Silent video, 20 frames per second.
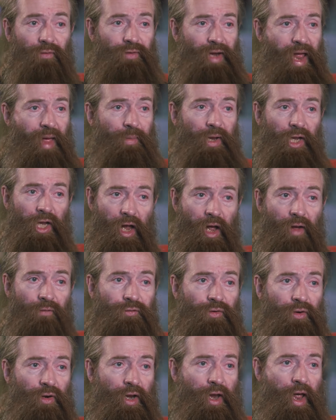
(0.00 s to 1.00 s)
of damage
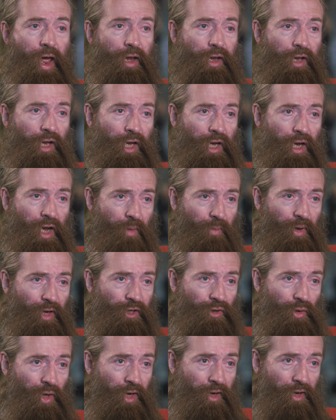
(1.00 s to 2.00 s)
after it has come
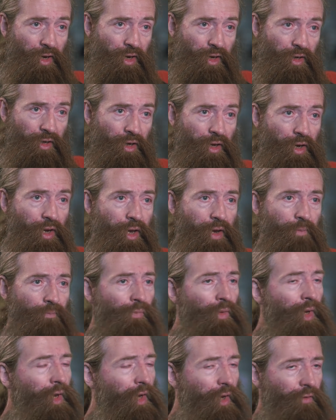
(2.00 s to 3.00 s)
into existence,
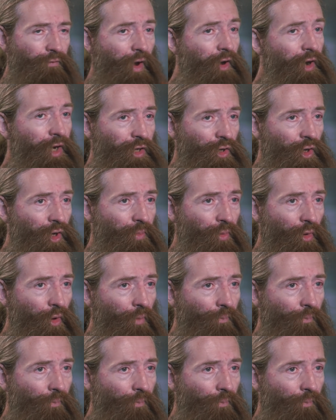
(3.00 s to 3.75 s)
is very doable.